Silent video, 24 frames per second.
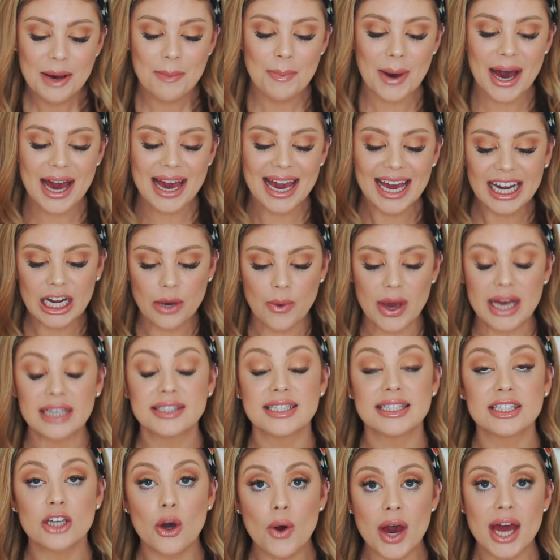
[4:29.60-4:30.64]
but anyways,
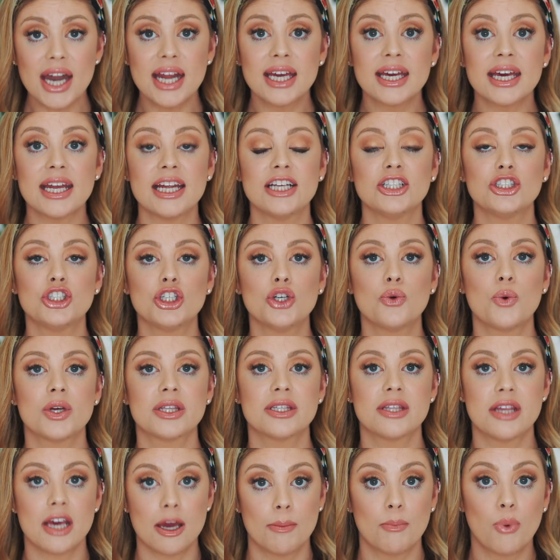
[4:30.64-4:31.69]
let's go ahead and get into
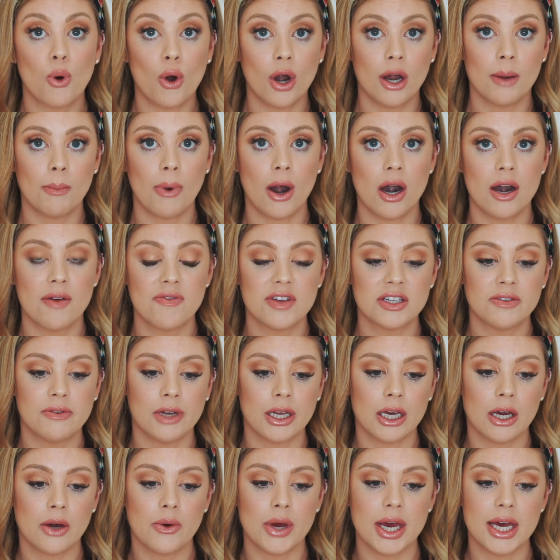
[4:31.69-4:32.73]
what the important part of this
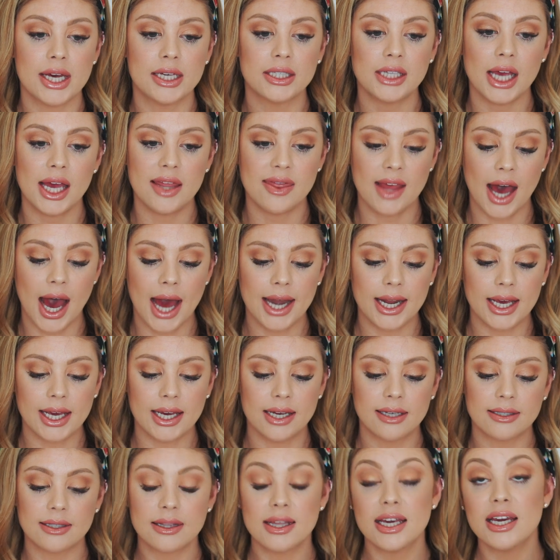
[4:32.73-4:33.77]
video is, and that
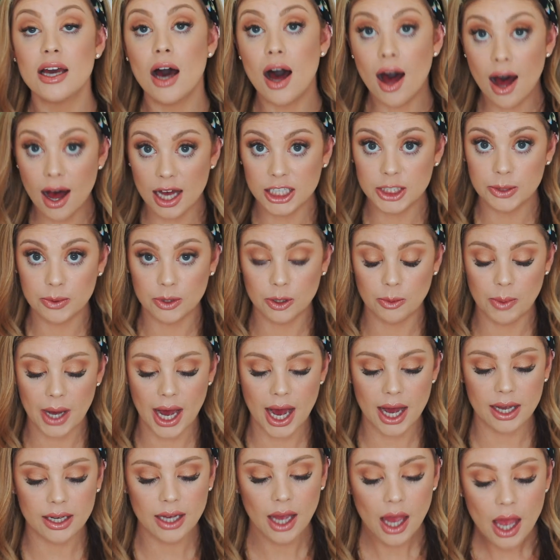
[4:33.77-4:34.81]
is the hospital
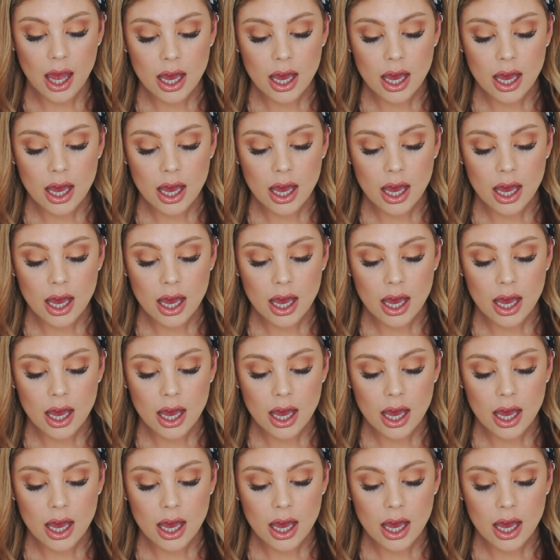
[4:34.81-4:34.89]
bag.